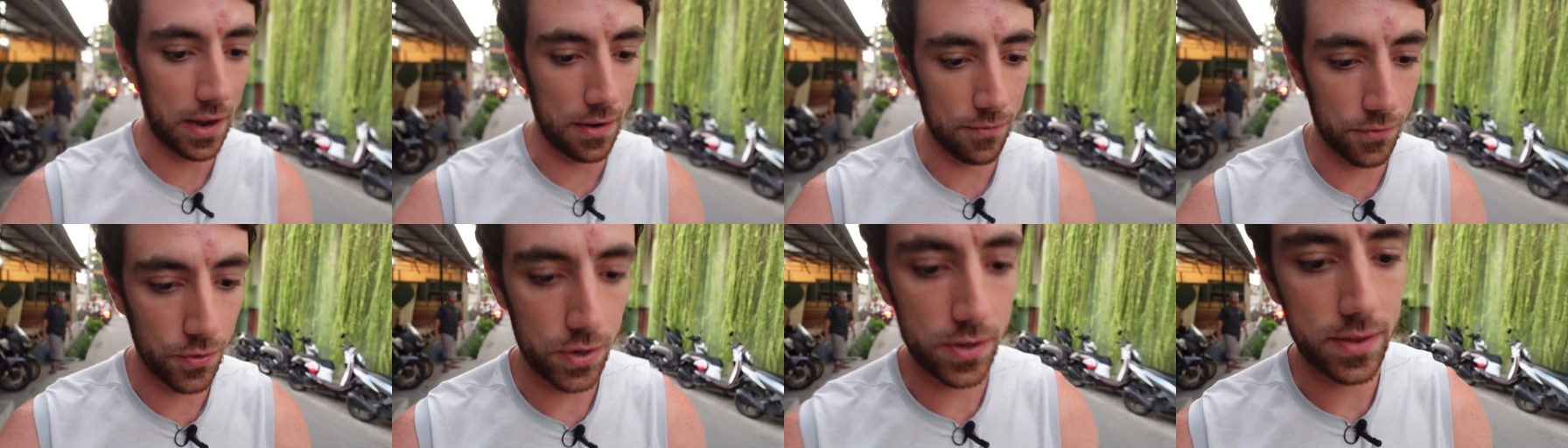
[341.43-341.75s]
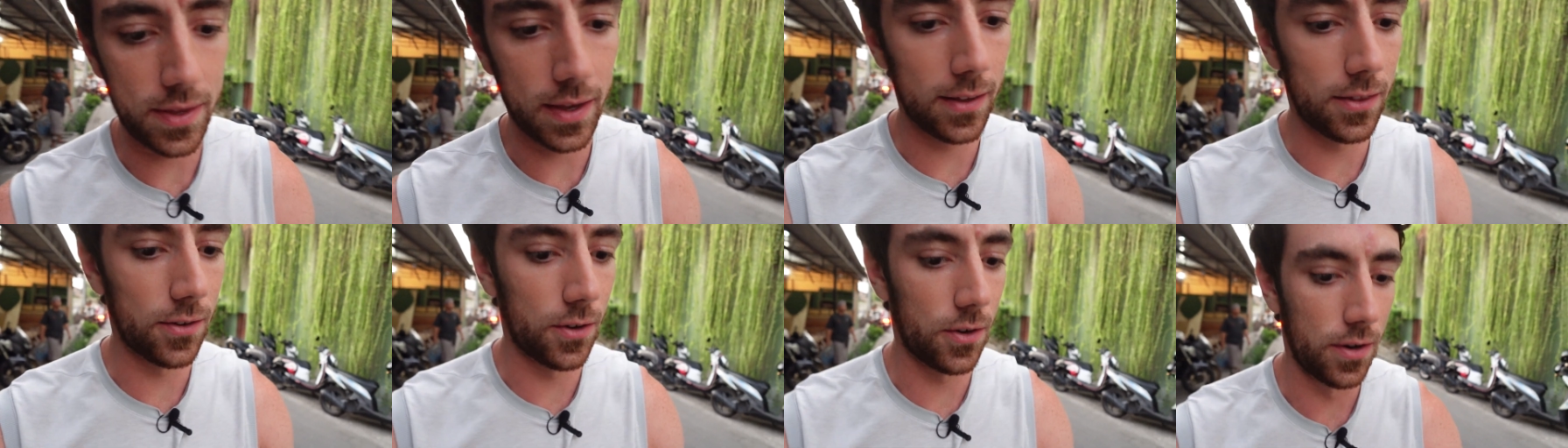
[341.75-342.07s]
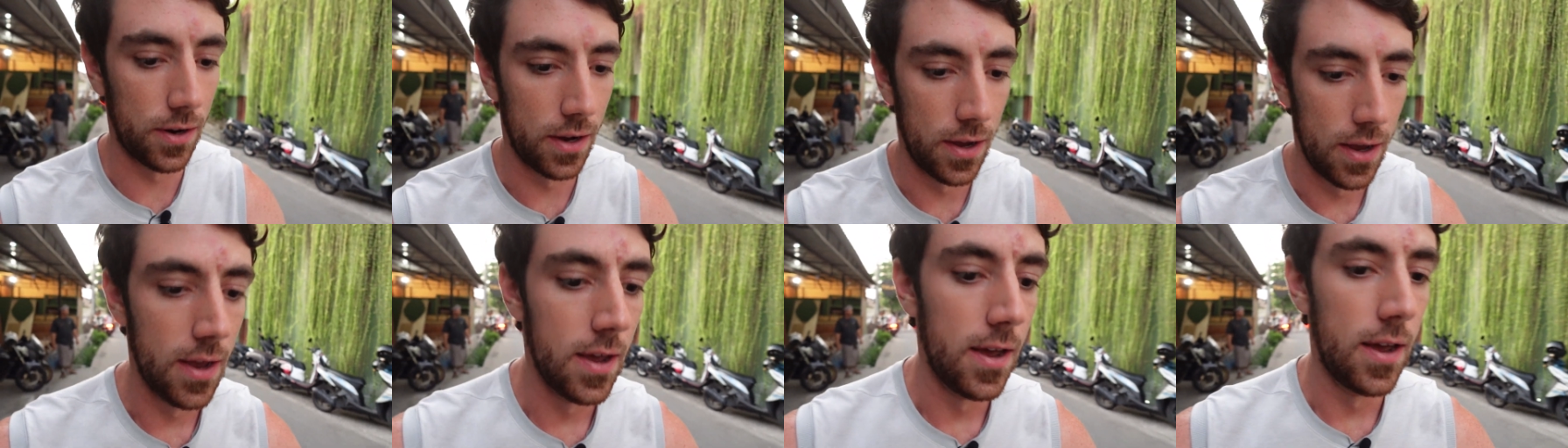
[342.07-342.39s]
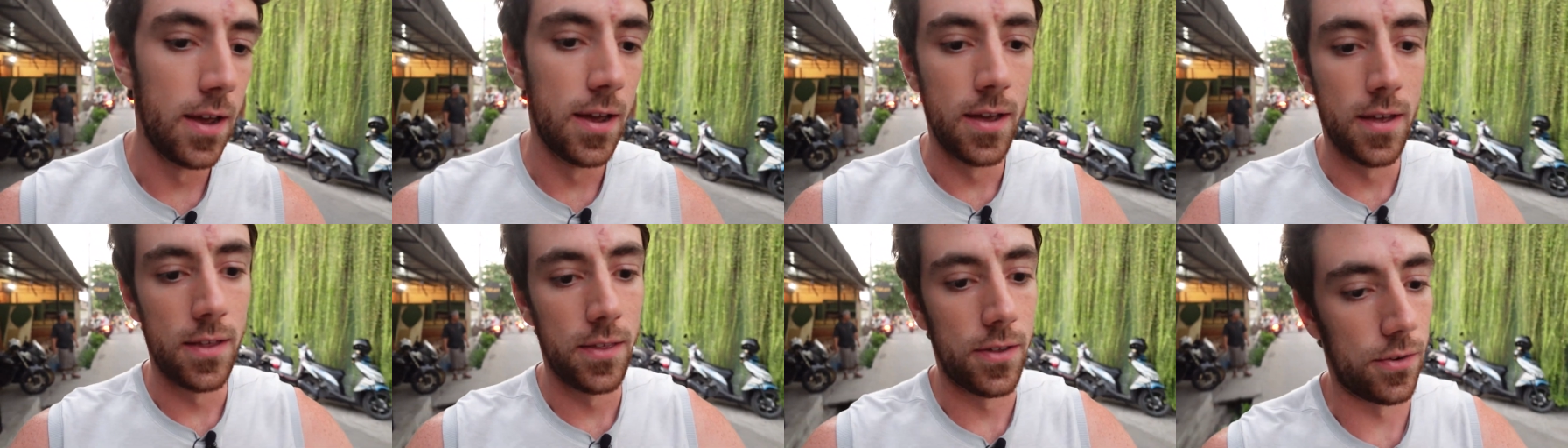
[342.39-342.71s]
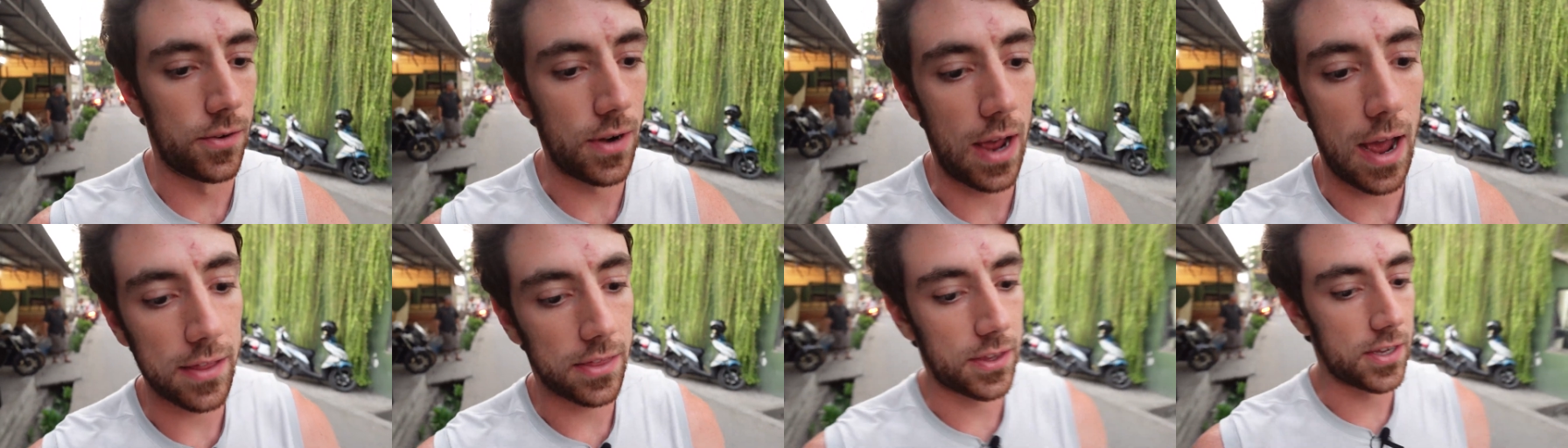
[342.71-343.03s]
Everything they're
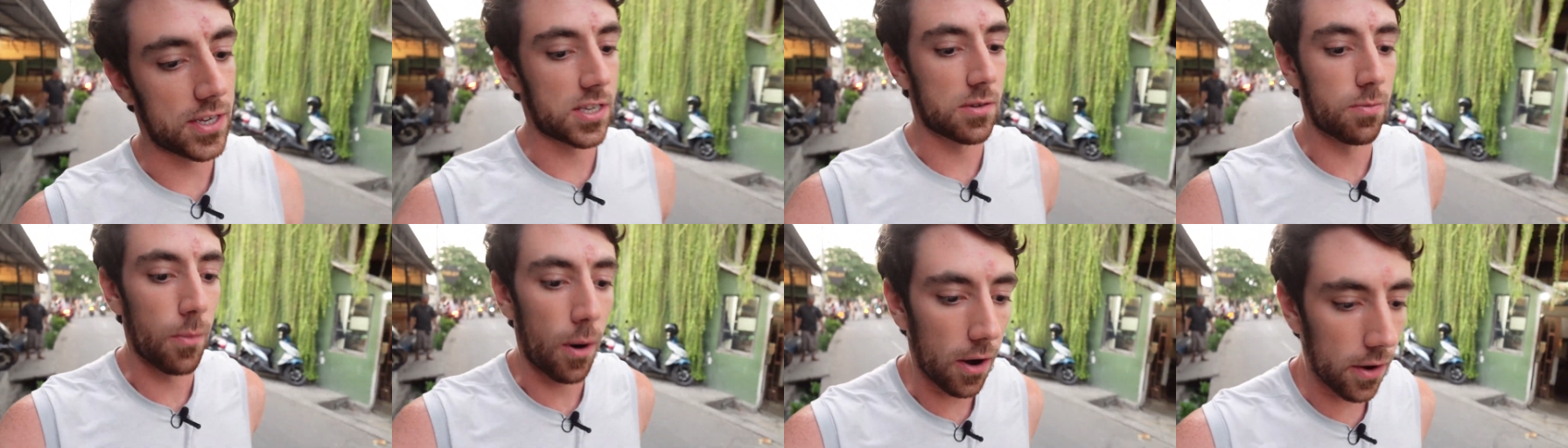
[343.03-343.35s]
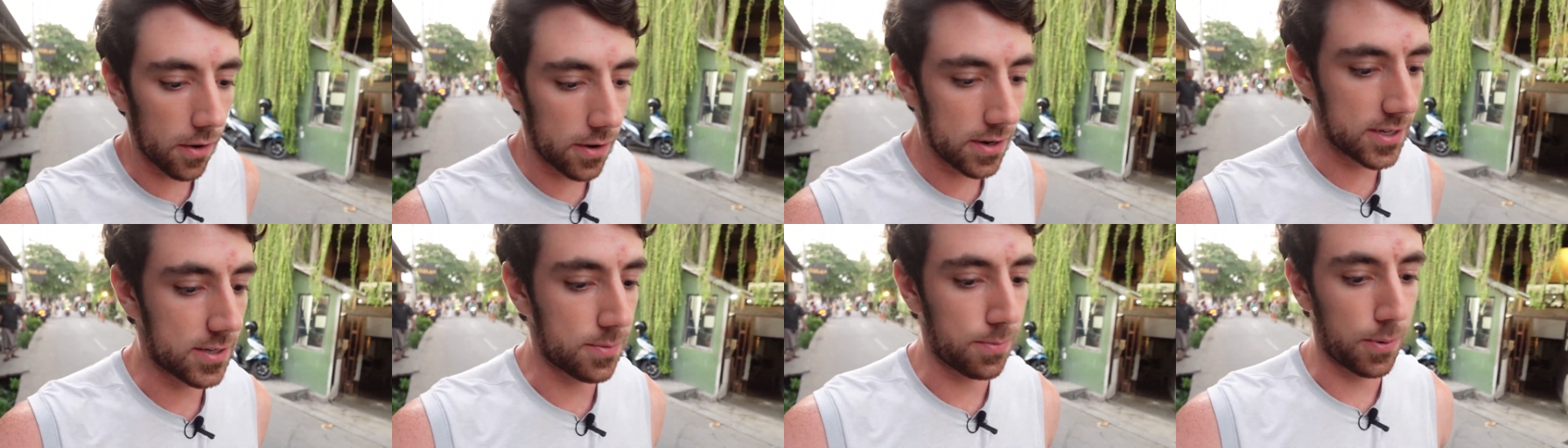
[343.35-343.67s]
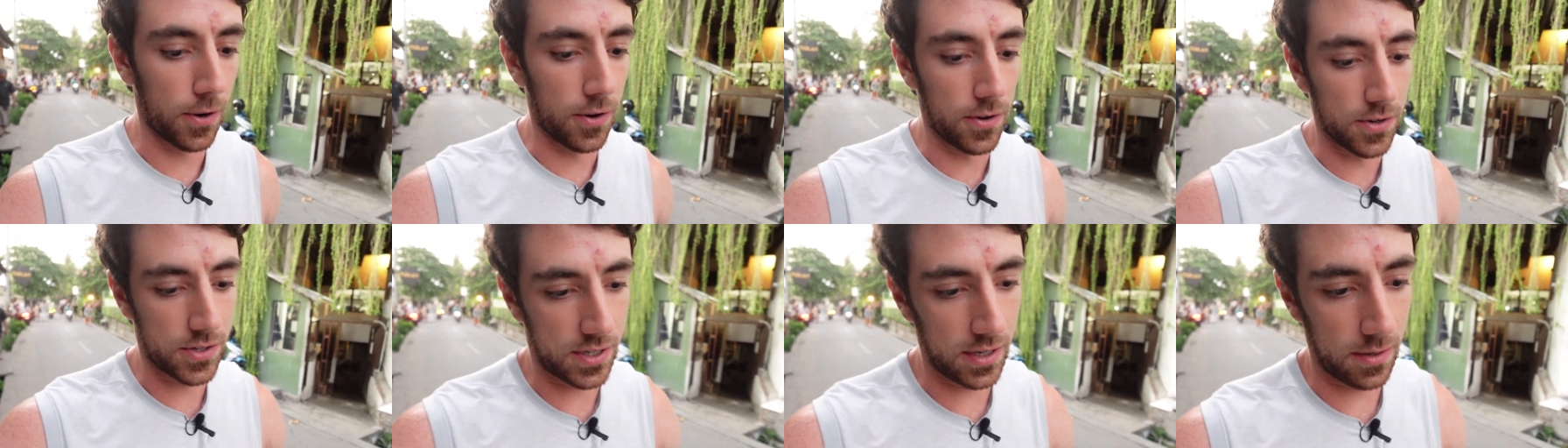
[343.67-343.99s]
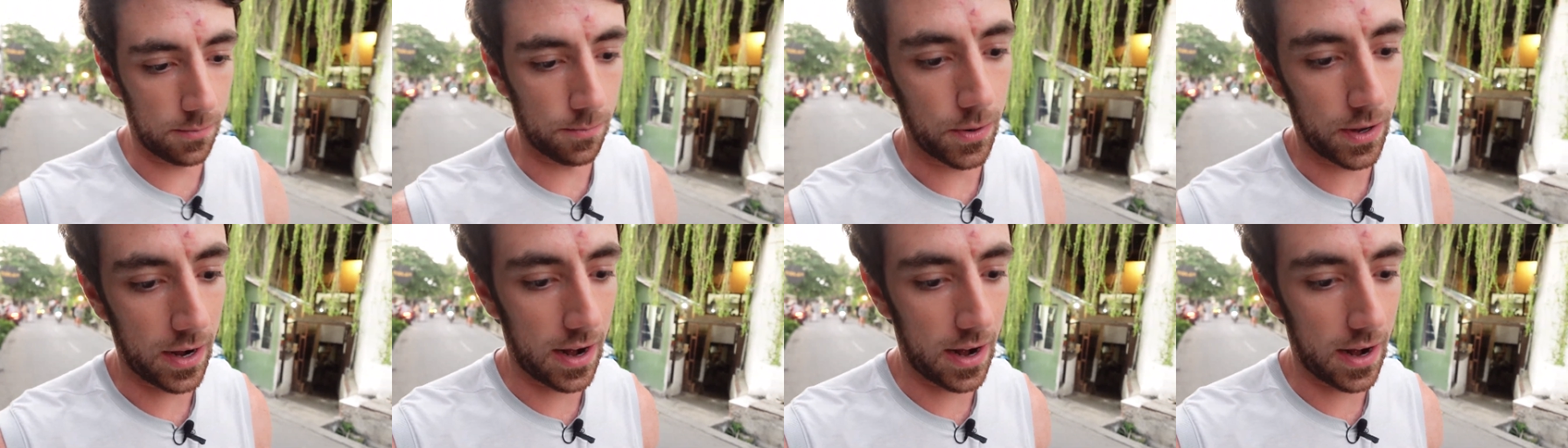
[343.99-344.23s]
not the smartest person,